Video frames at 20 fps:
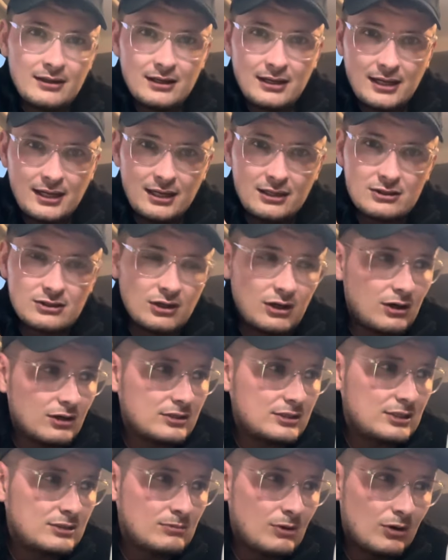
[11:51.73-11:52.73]
Hit
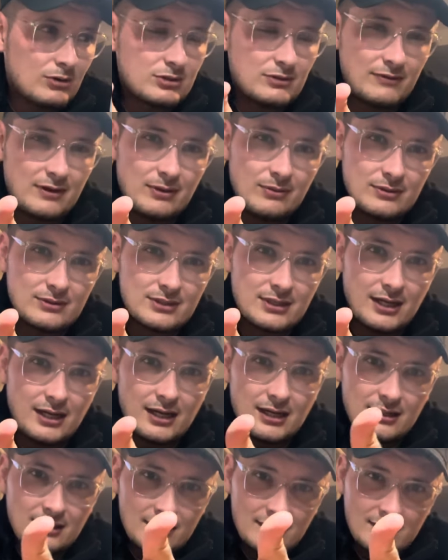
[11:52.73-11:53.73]
Toxy tomorrow, so if anyone's
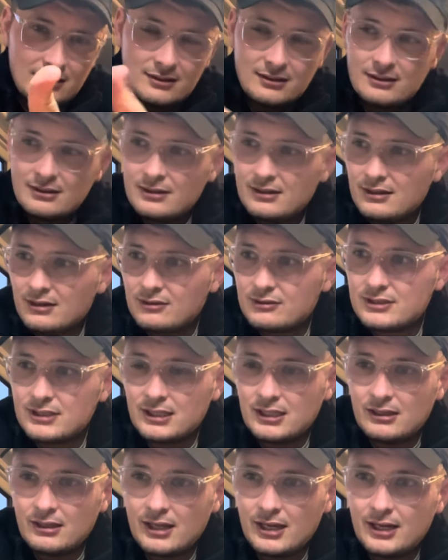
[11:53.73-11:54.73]
there, I'll see
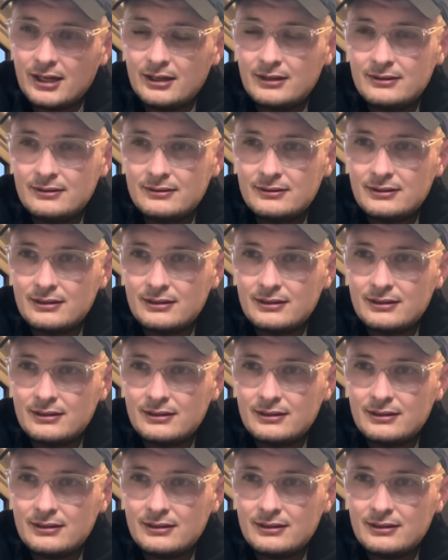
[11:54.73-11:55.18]
you there.